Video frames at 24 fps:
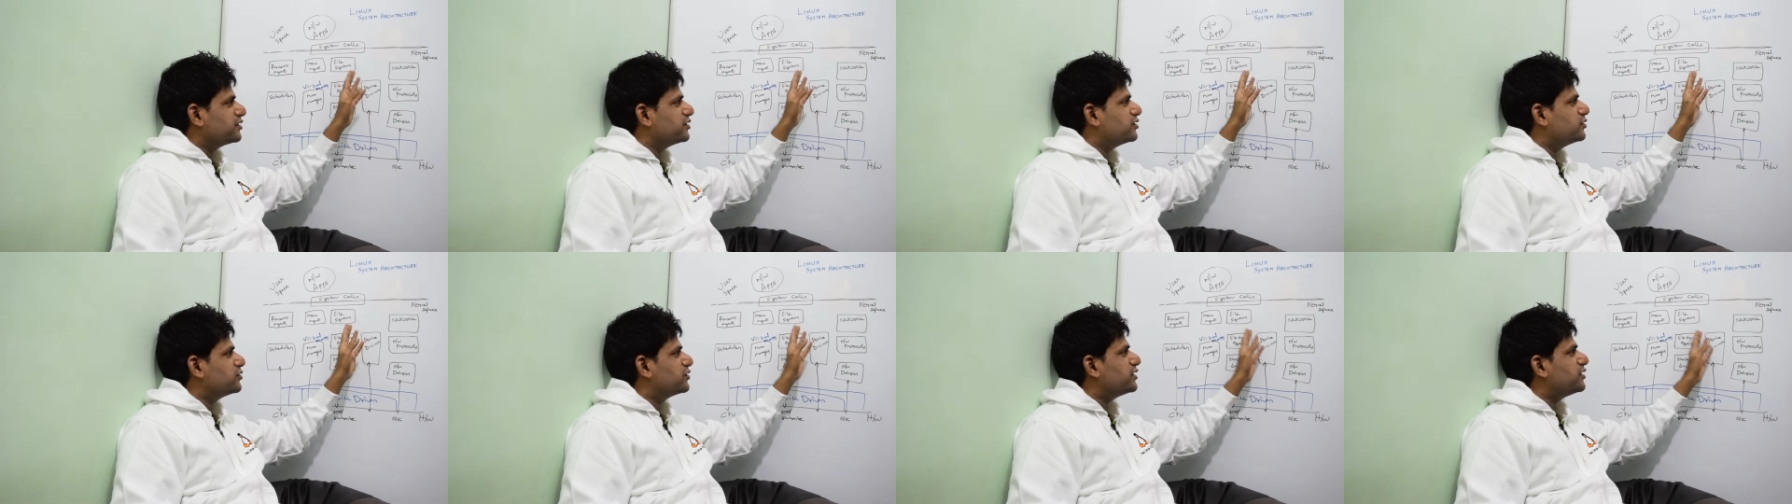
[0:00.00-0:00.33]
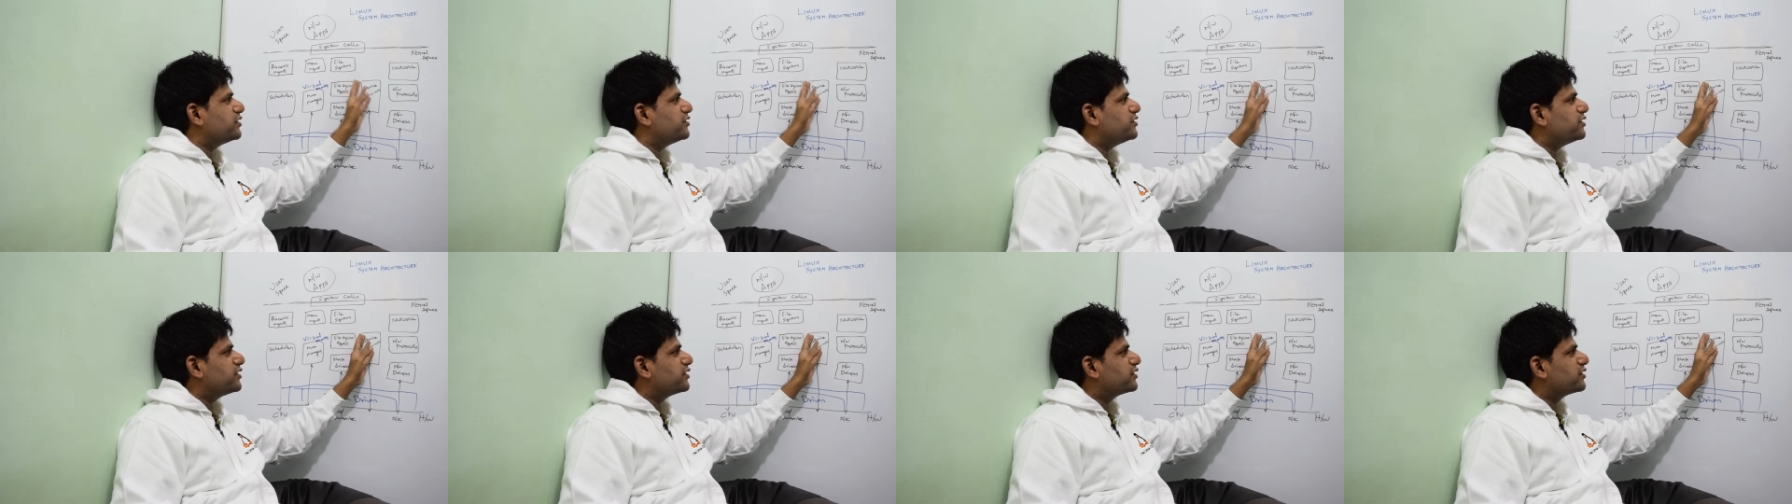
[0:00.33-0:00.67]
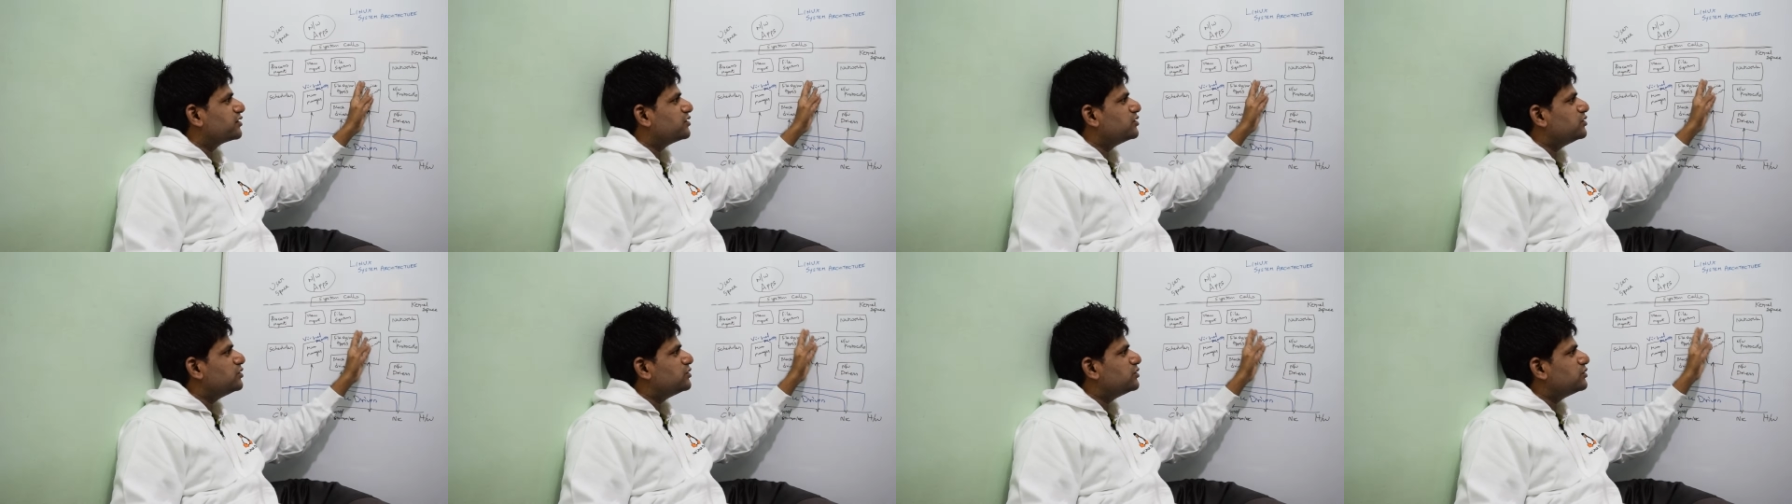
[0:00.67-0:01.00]
you can
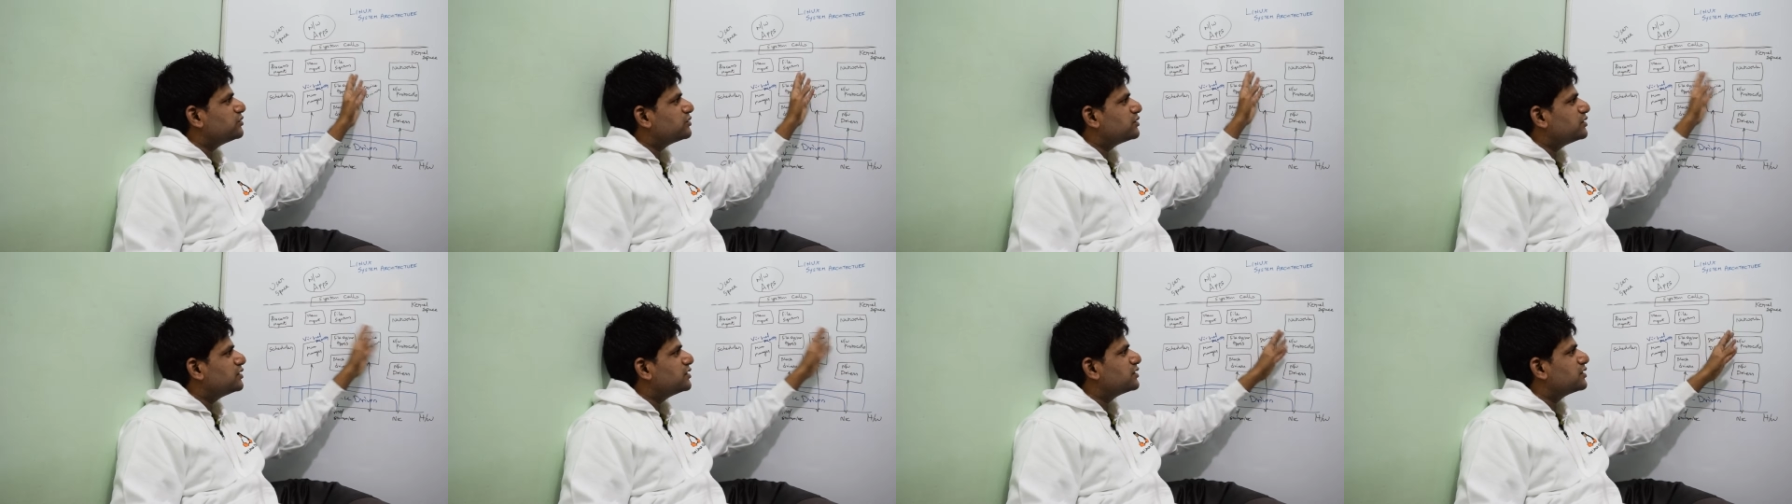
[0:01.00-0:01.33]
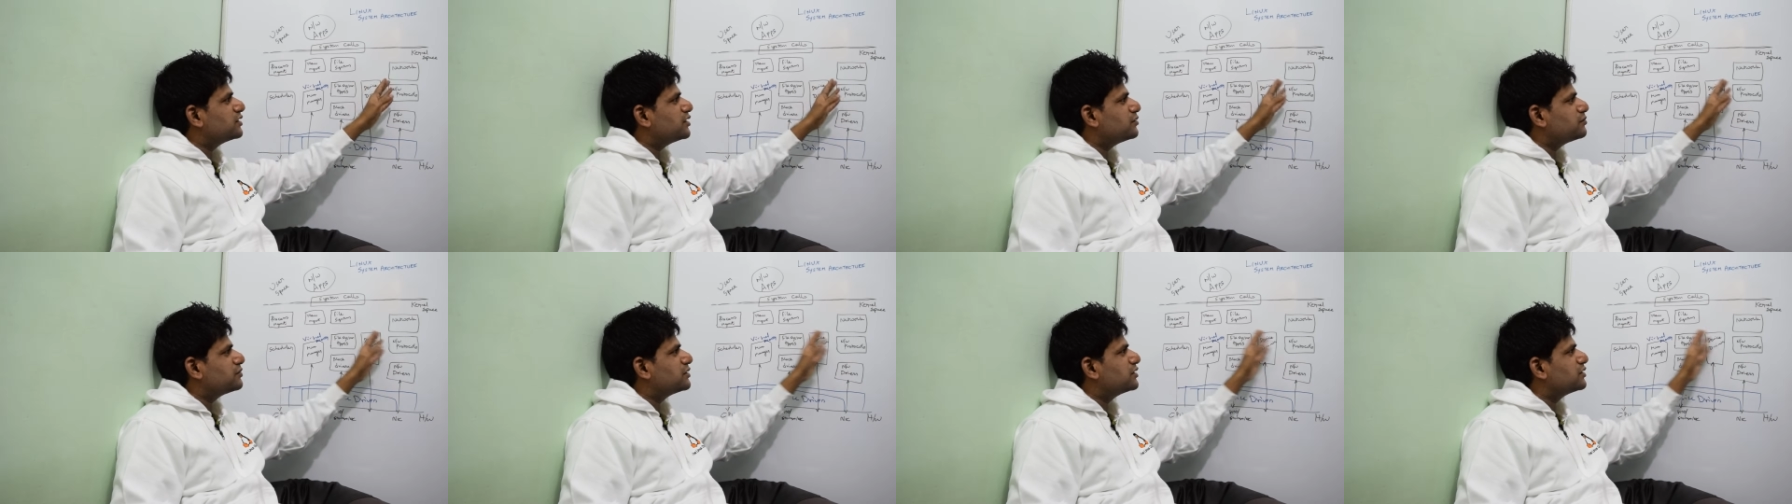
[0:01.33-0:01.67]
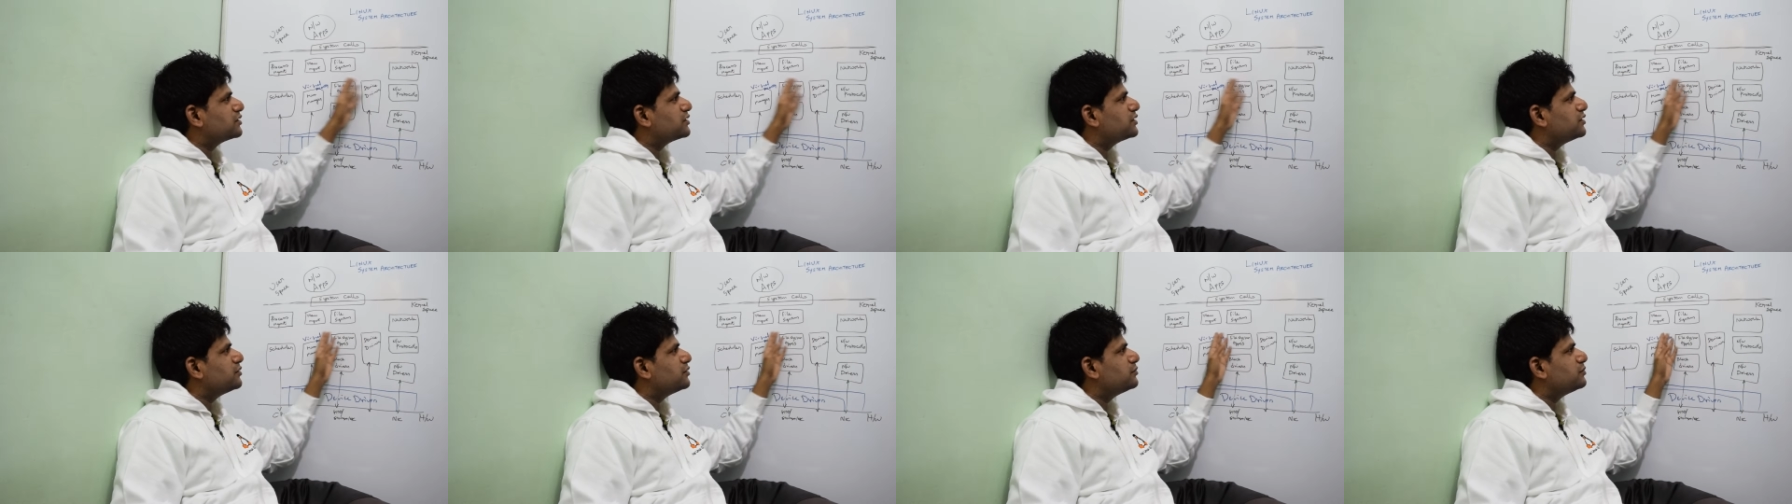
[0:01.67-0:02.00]
use these
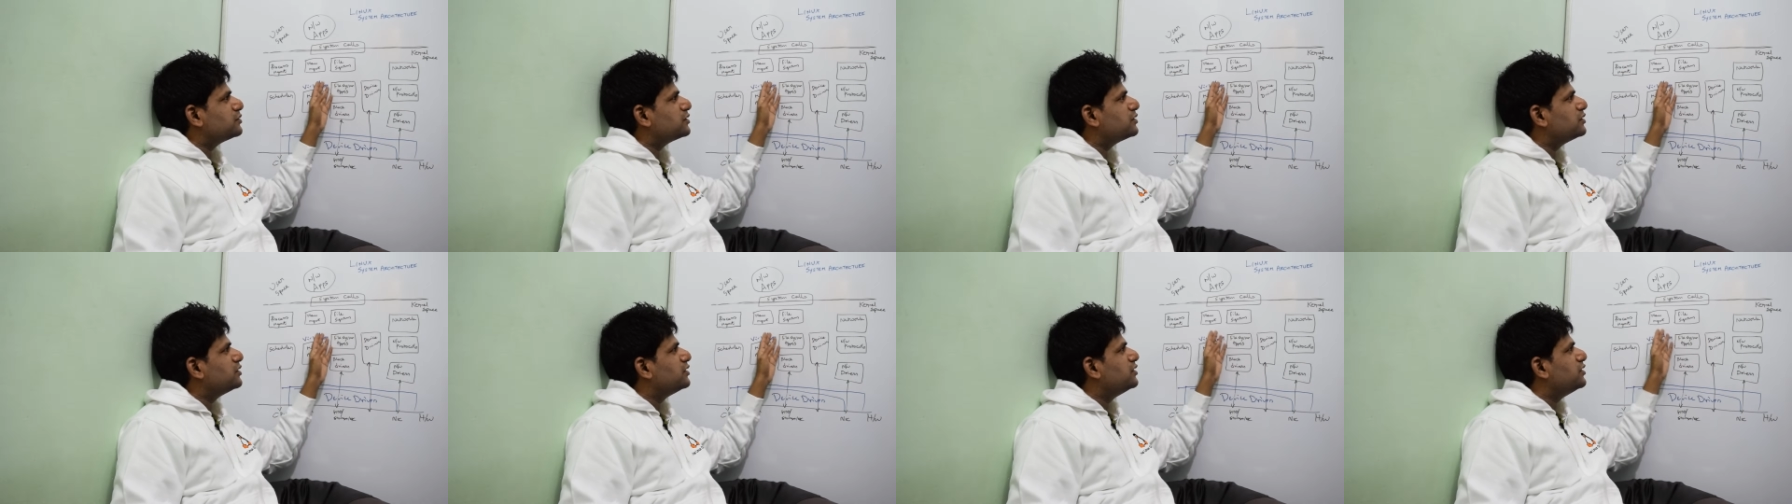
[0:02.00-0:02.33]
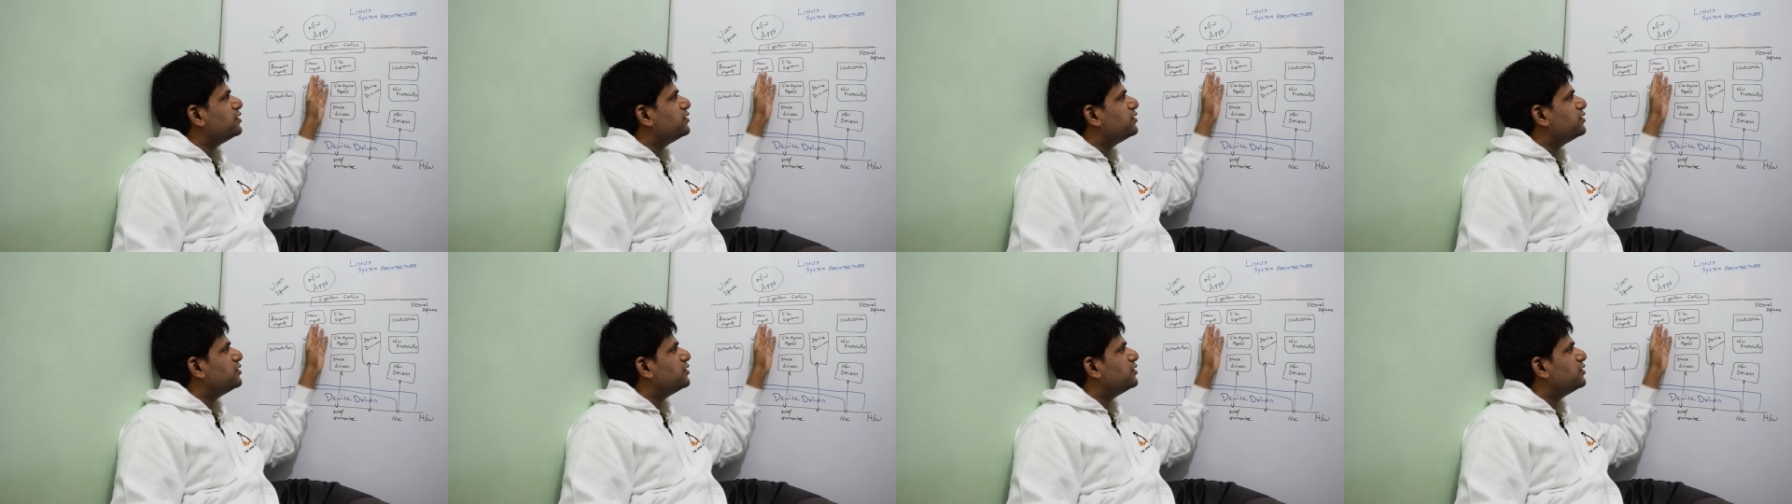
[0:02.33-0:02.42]
subsystems